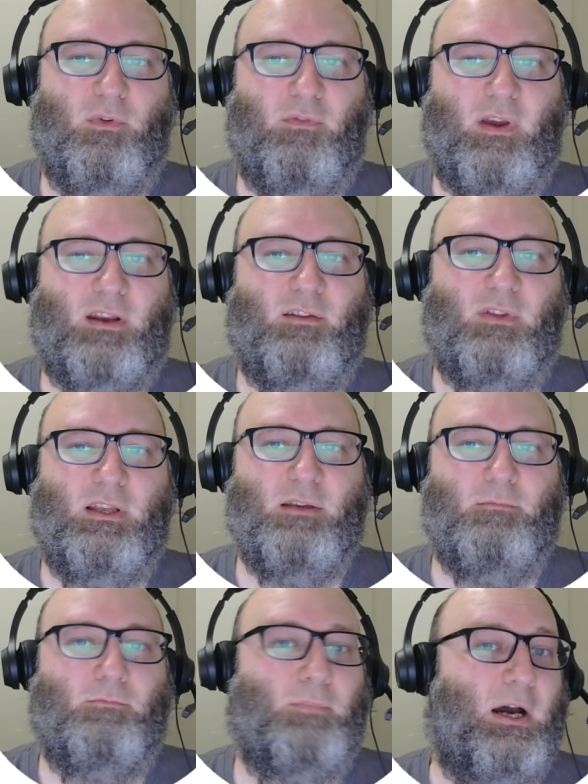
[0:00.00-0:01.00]

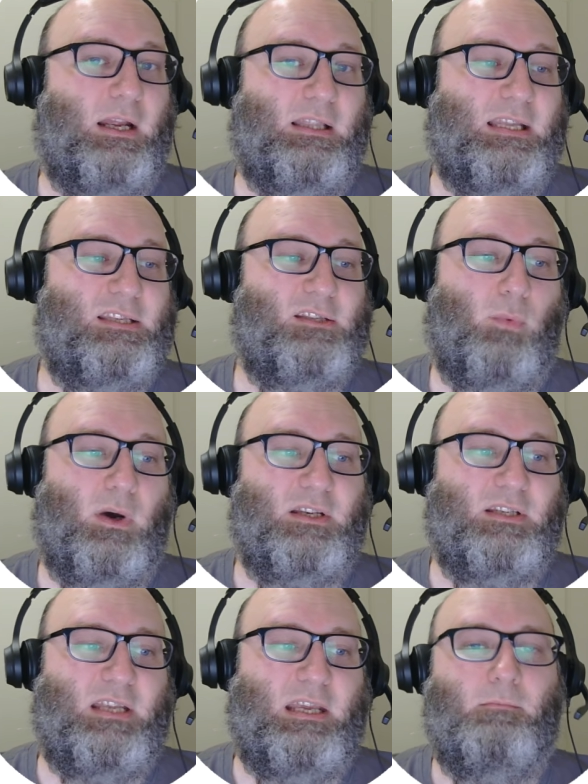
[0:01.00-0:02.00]
effectively by at least
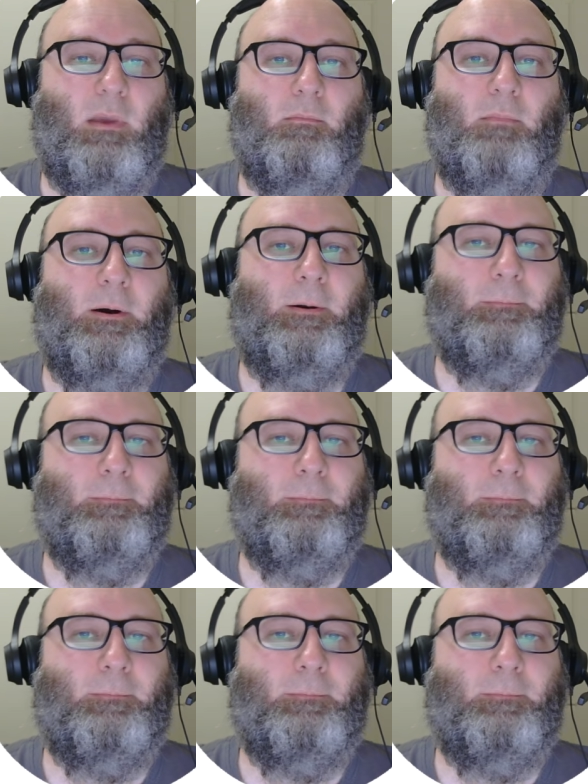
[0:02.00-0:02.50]
1 team member.